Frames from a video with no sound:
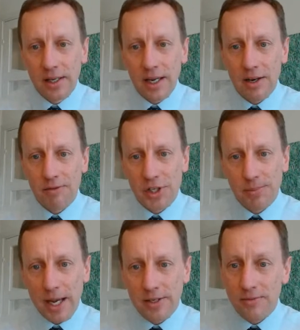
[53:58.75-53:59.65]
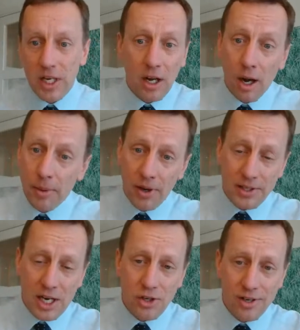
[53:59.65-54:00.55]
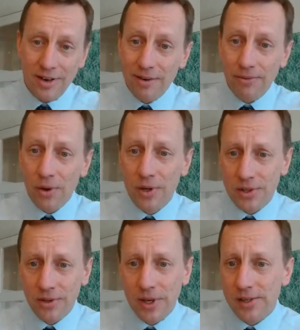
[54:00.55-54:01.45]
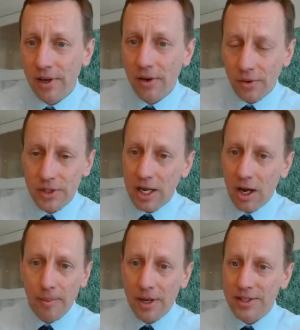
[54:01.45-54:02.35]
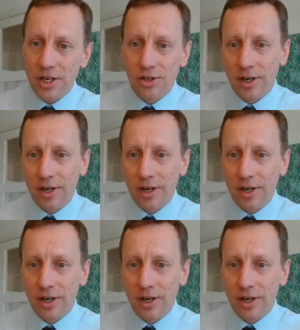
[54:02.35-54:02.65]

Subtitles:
in respect of decarbonisation, and I focused on this slide on decarbonisation.